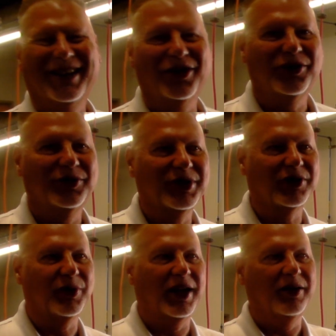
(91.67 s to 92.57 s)
Because
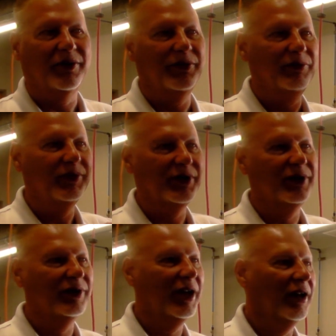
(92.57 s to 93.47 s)
we had to
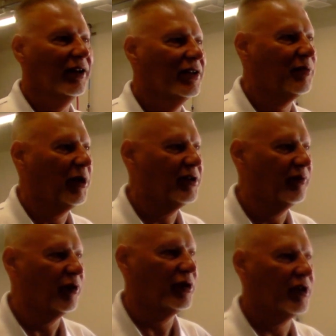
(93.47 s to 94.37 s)
displace them
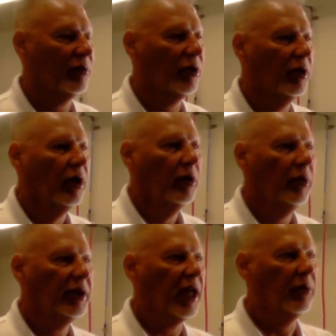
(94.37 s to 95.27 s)
for the summer.
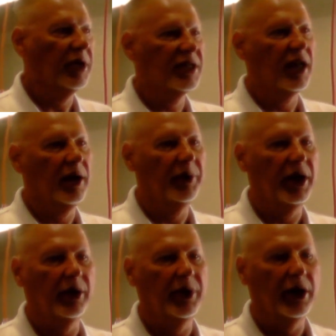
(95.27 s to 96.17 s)
But that'll be set up and
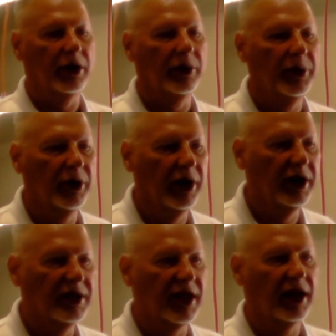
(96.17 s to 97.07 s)
that'll be our computer-aided
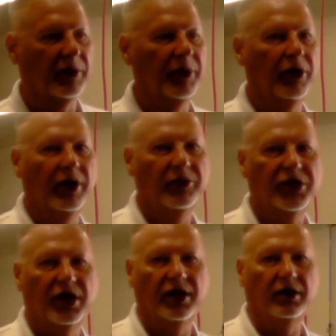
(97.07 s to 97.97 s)
design, computer-aided
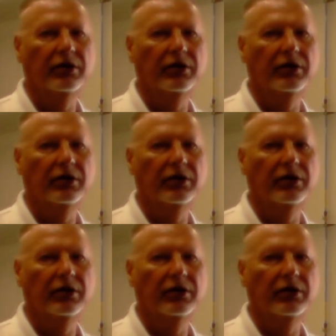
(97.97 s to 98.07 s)
machining